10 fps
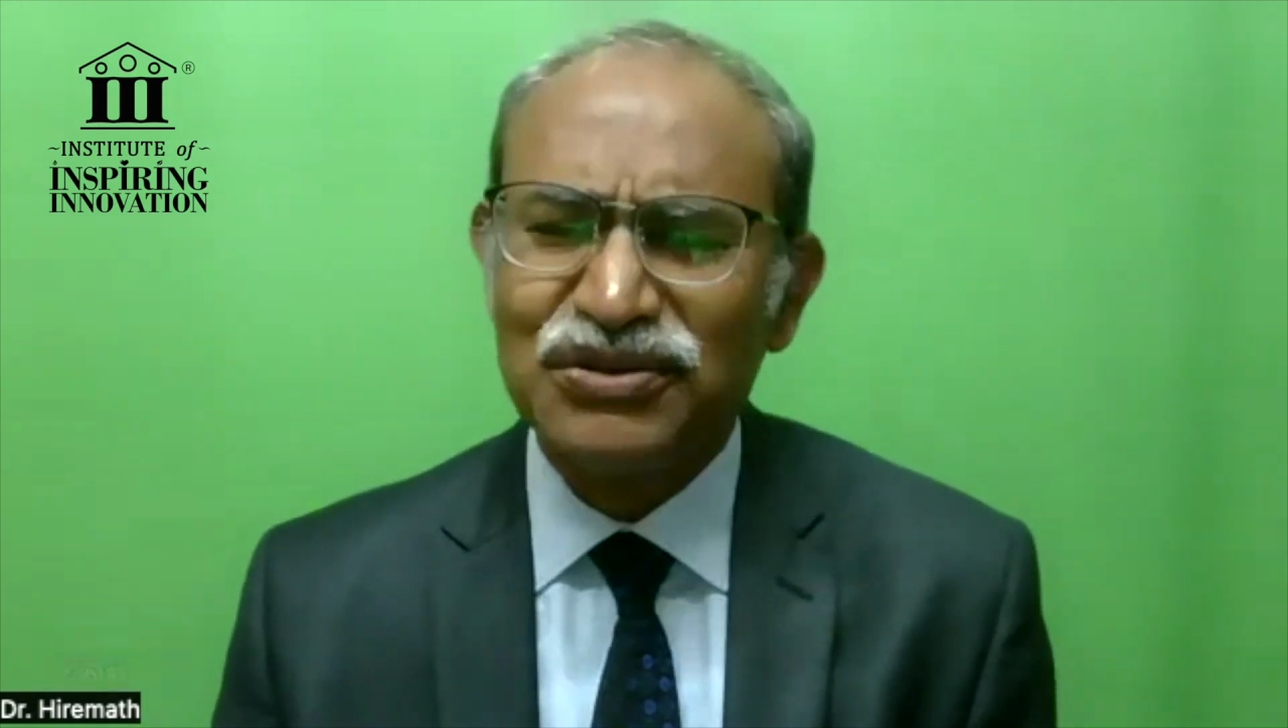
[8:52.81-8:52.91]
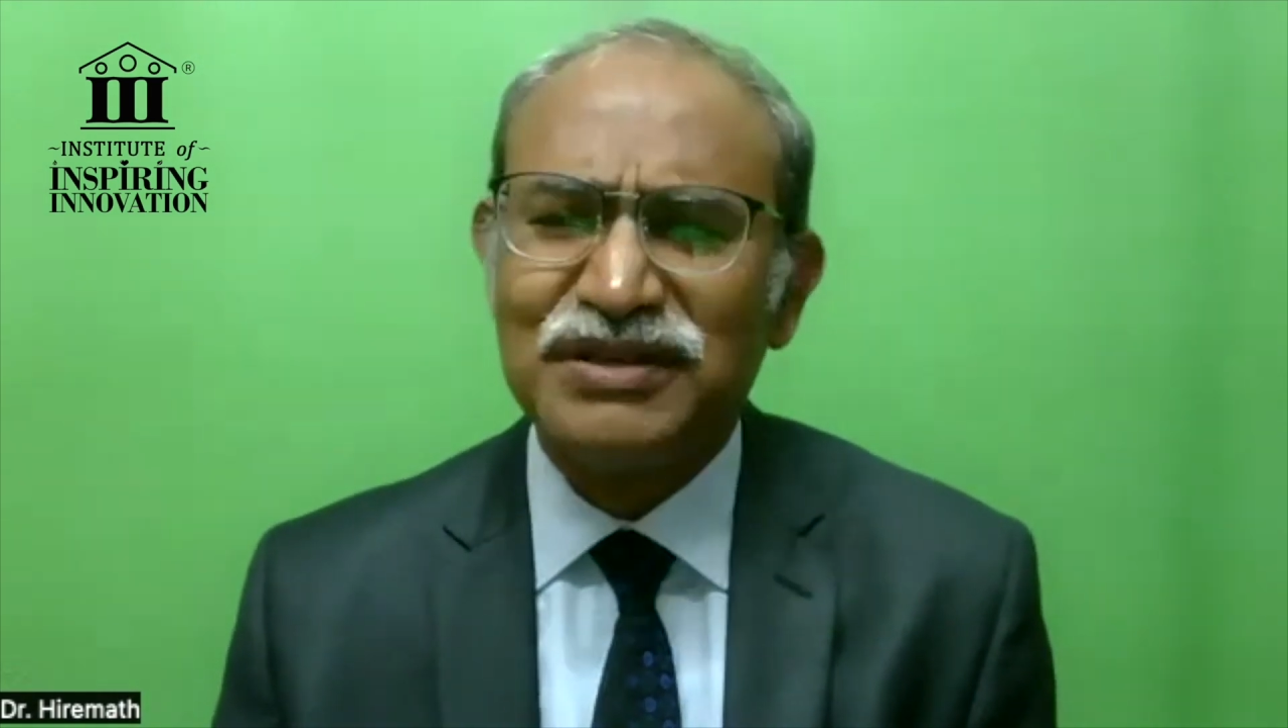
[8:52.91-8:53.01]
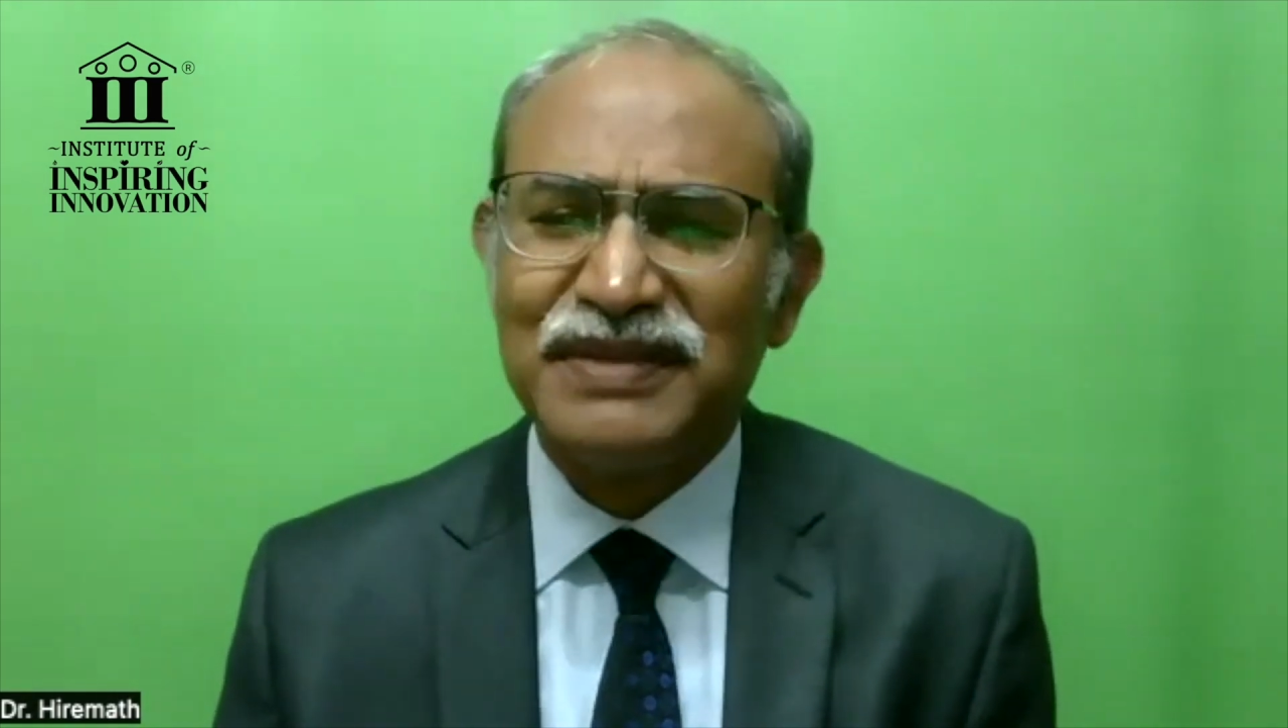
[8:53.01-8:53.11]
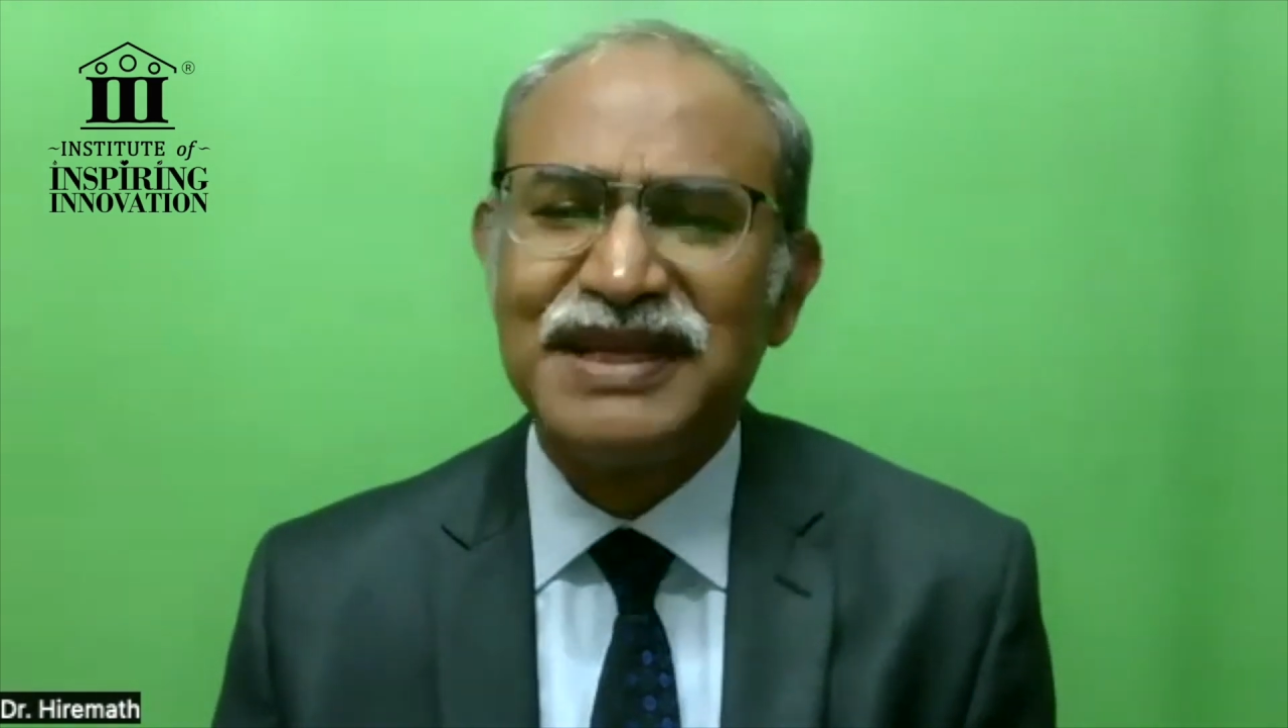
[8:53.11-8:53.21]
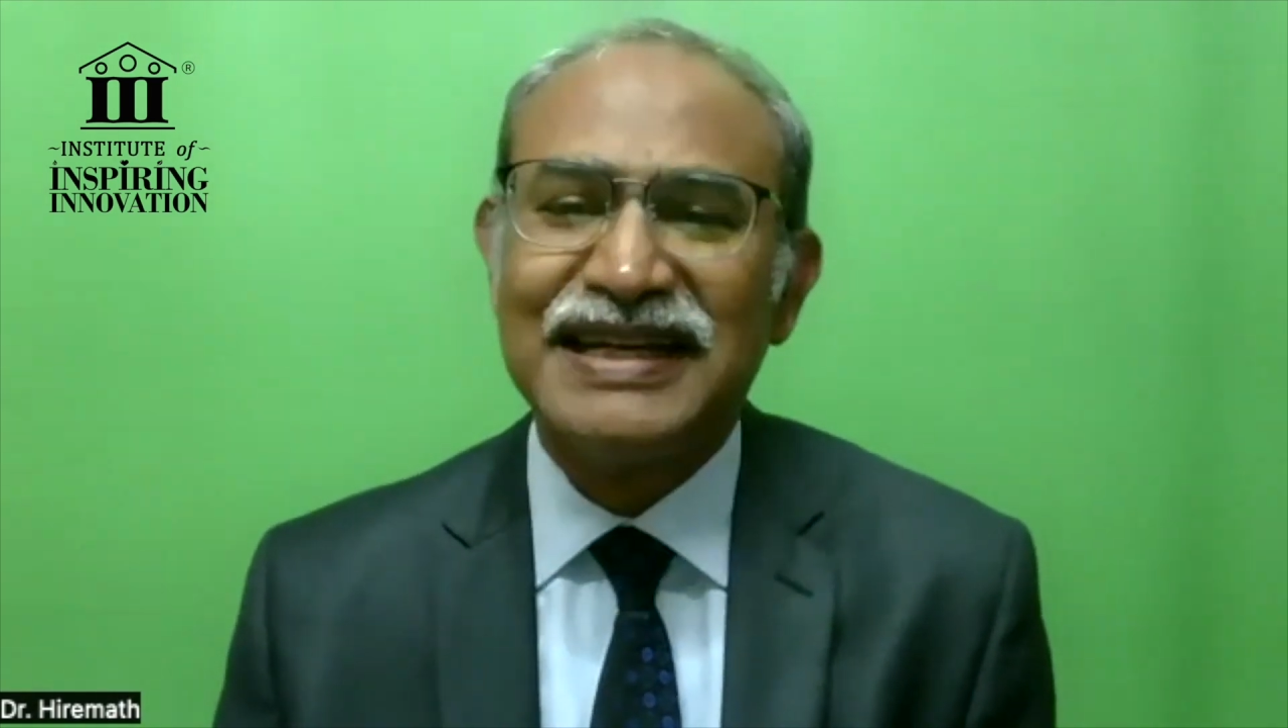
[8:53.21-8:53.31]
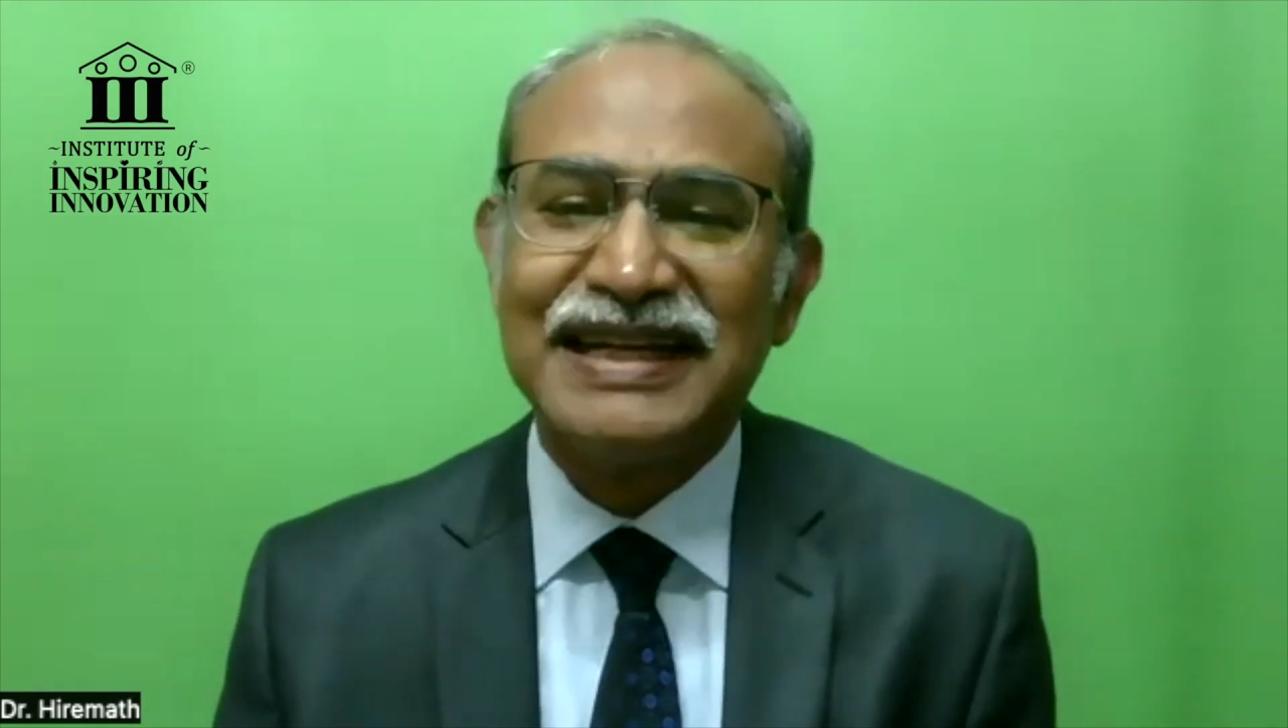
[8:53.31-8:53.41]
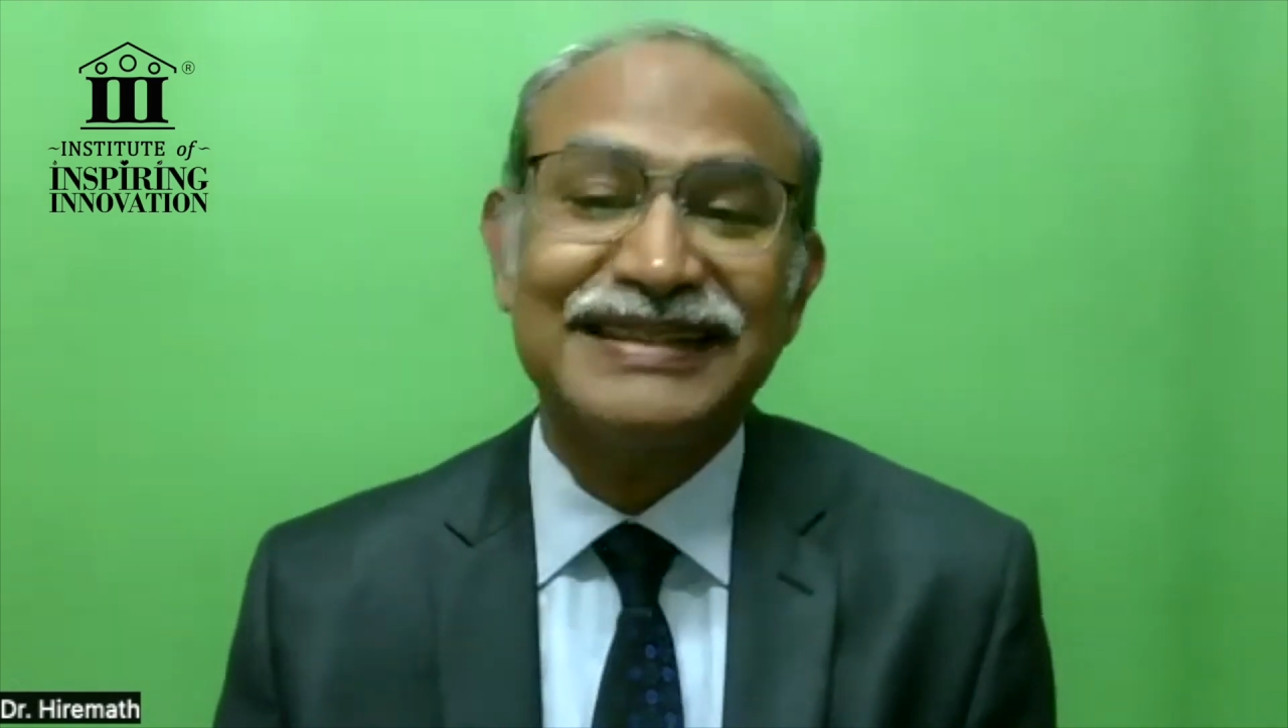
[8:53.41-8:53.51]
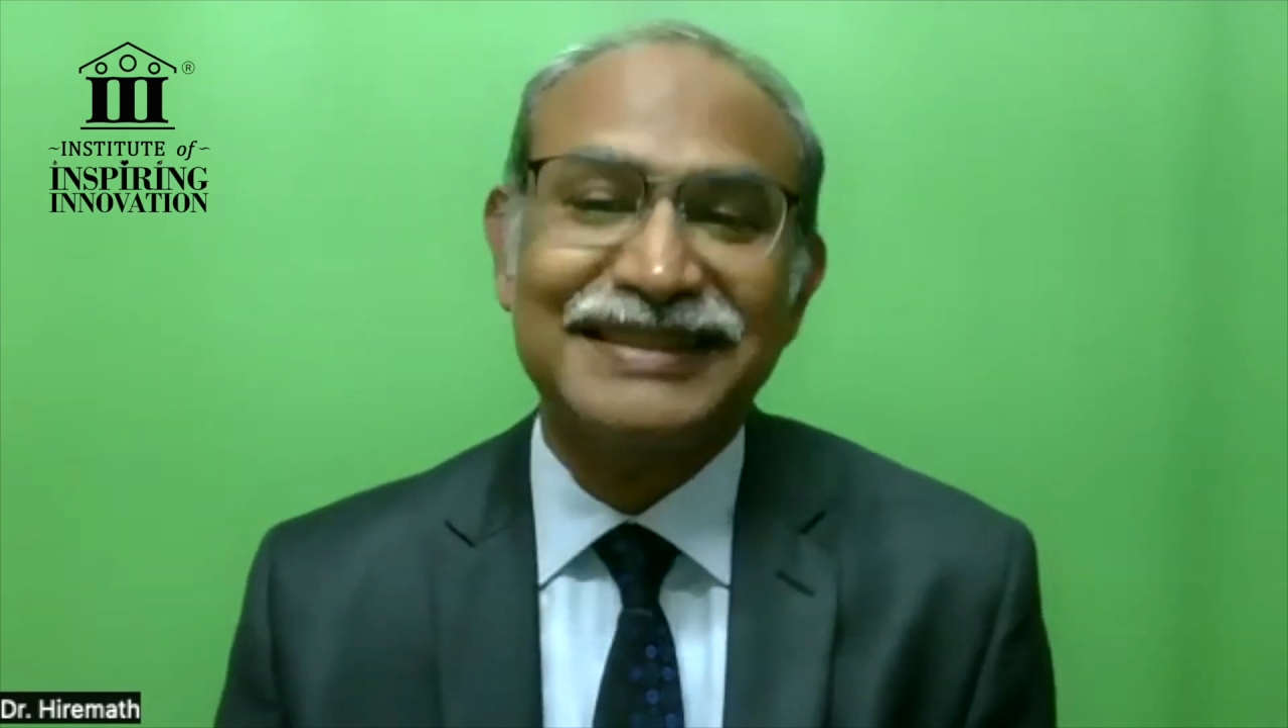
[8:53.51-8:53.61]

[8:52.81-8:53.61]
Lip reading: many deaths.